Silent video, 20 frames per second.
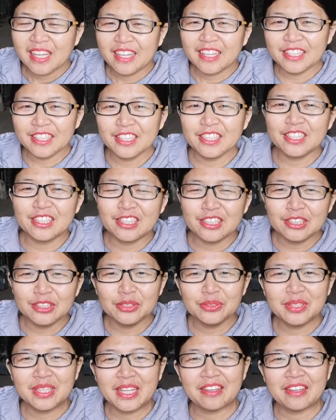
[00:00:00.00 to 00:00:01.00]
Here
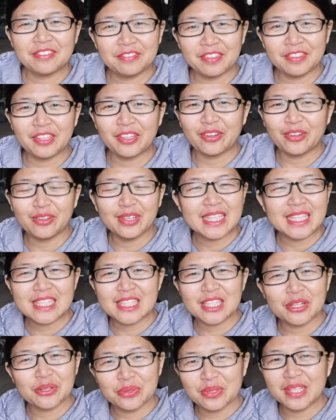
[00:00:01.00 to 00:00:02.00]
you can feel
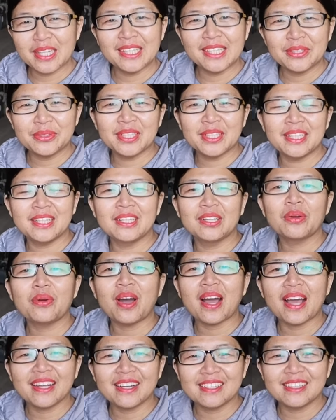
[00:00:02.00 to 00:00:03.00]
it's really
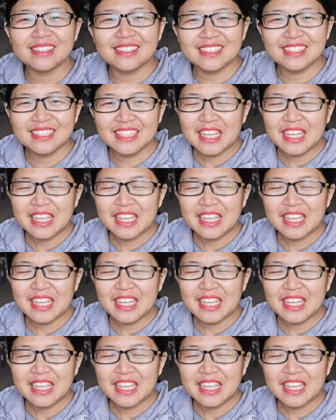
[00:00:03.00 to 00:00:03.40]
quiet.